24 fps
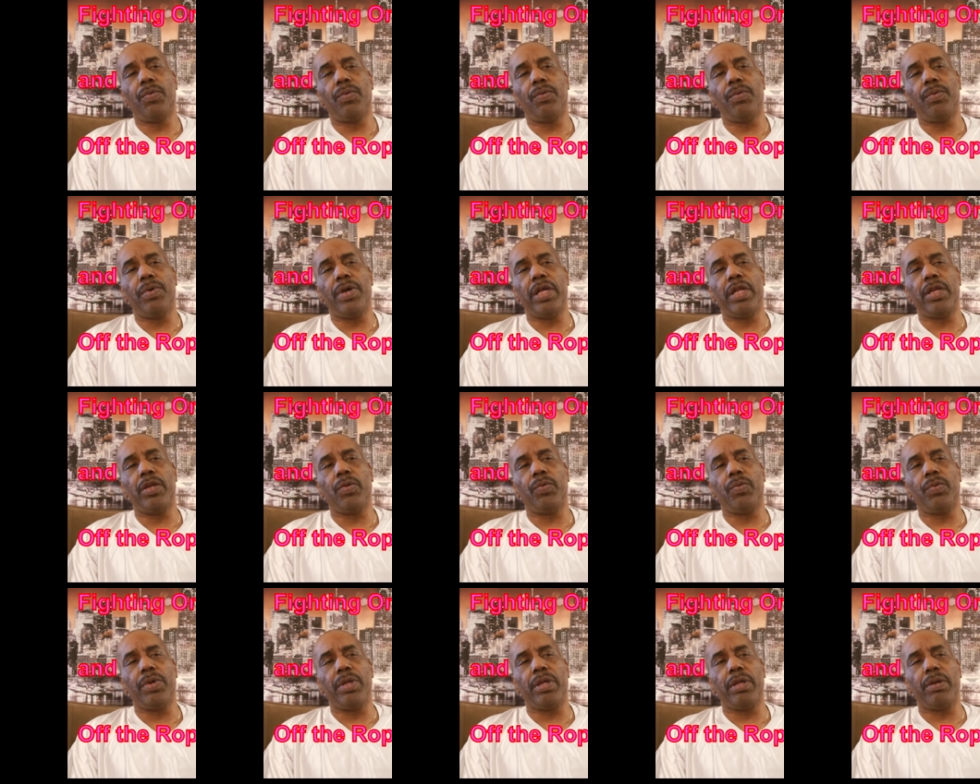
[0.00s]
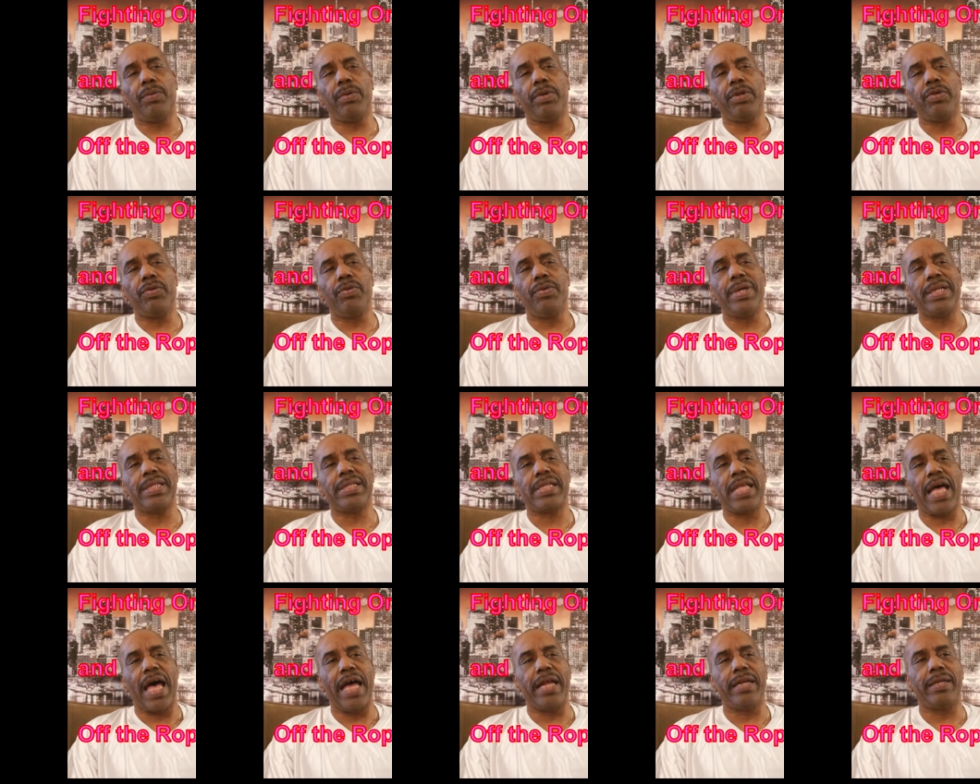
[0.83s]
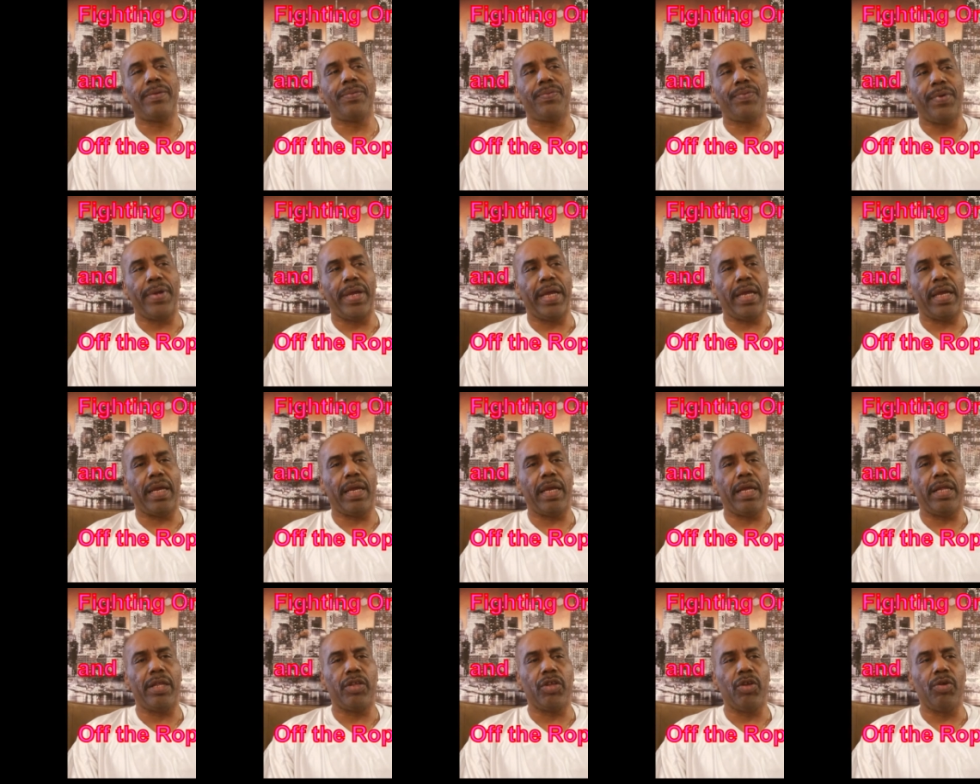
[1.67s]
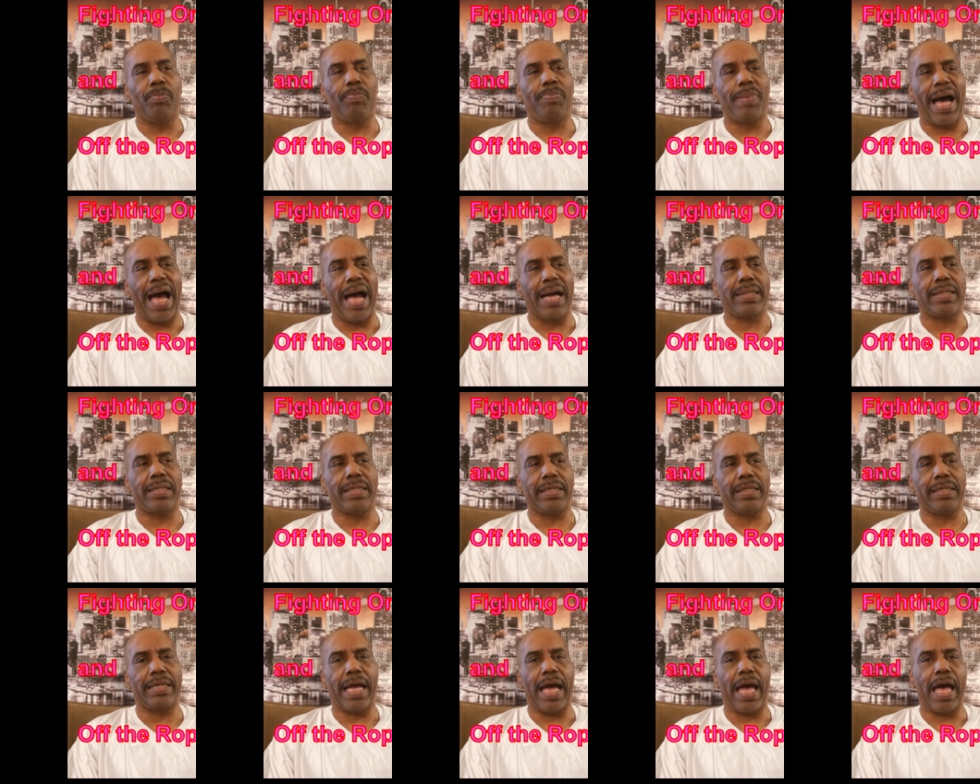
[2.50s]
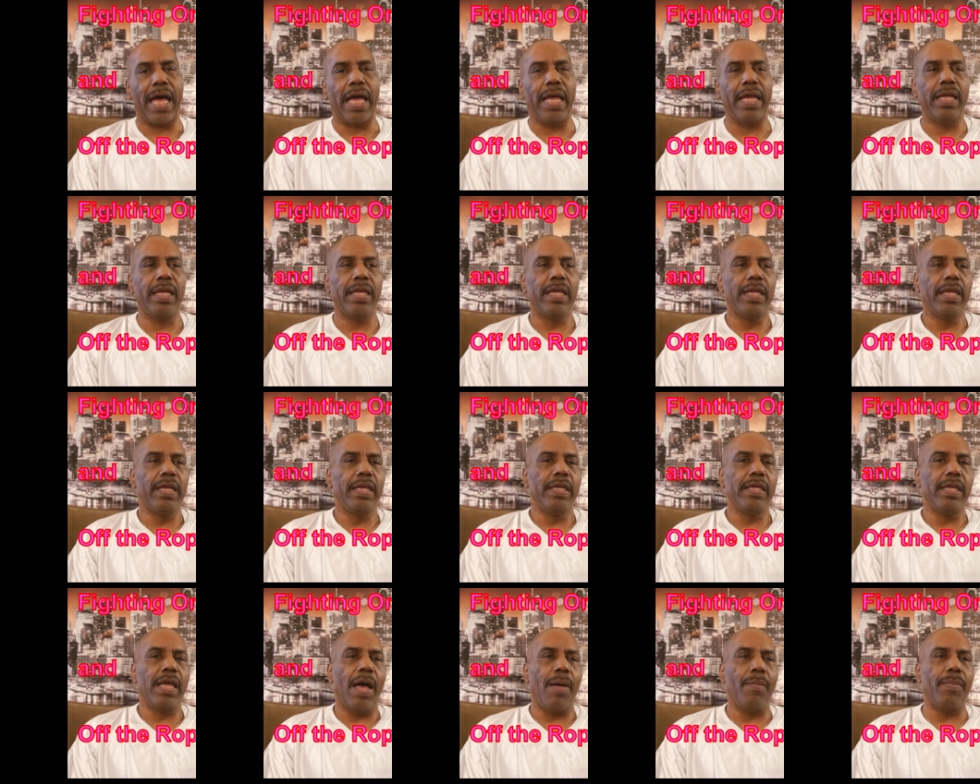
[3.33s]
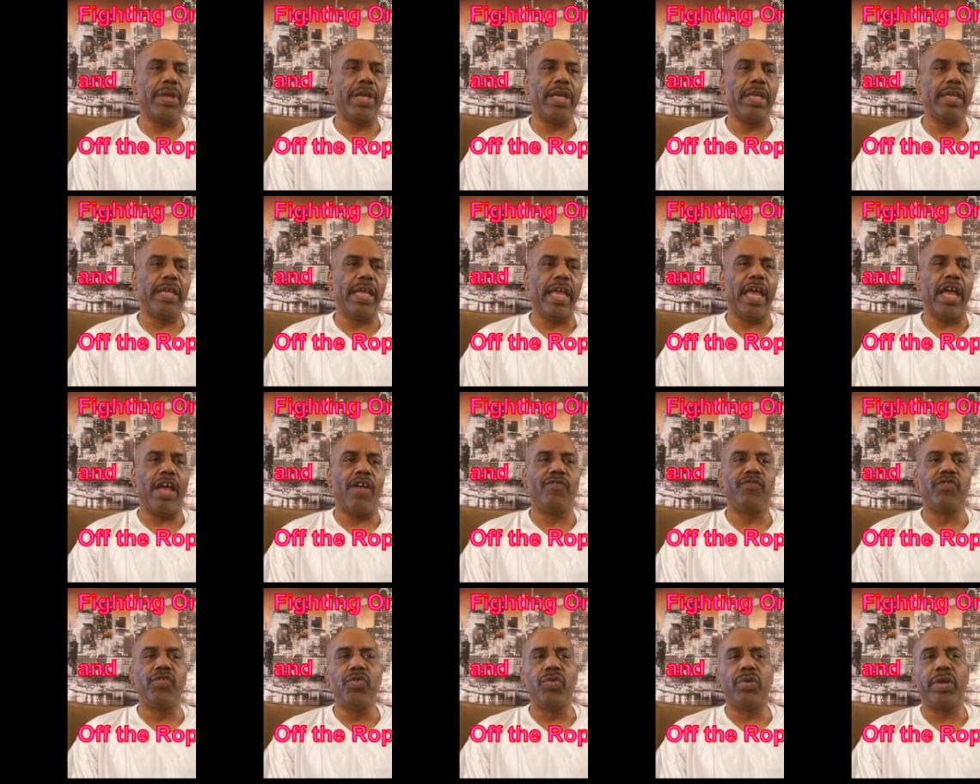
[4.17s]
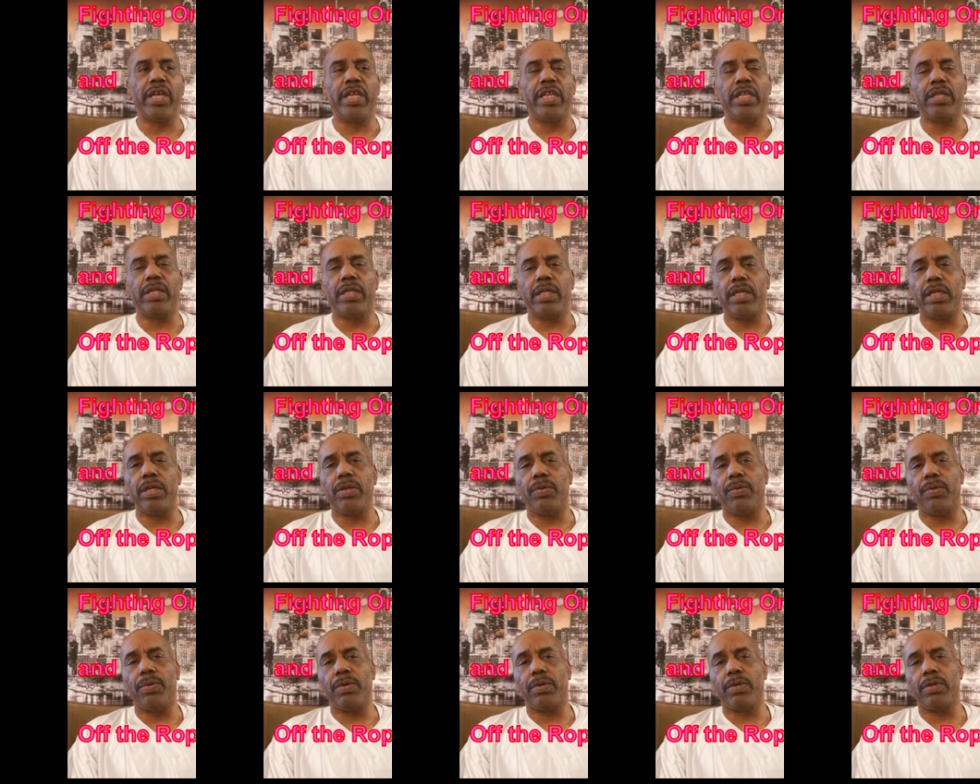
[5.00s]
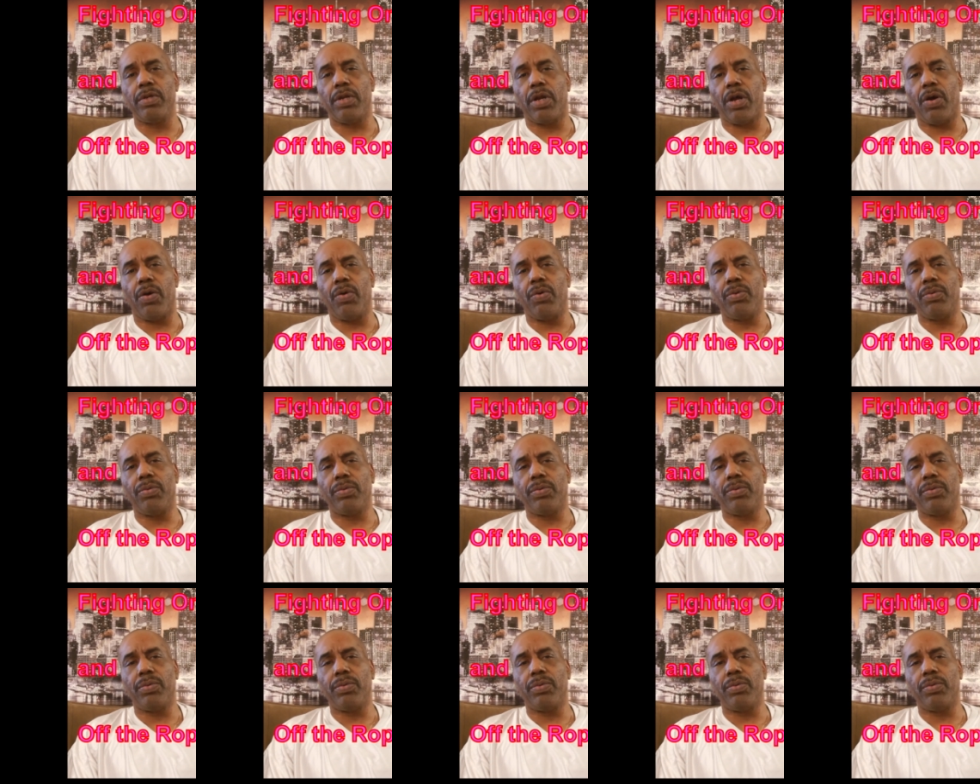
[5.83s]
When you inside the ring and you boxing a guy, I mean, yeah, you can, you know,